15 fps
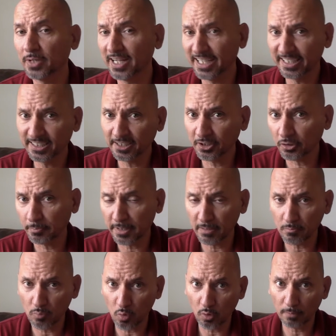a little bit
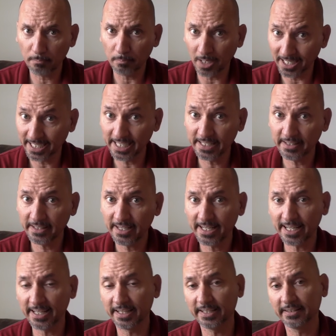more money
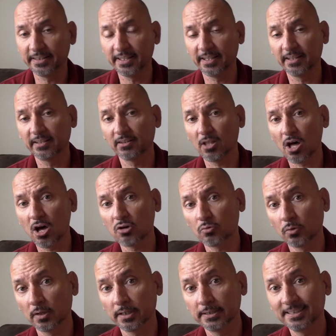in the long
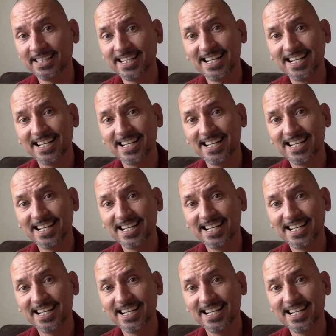run.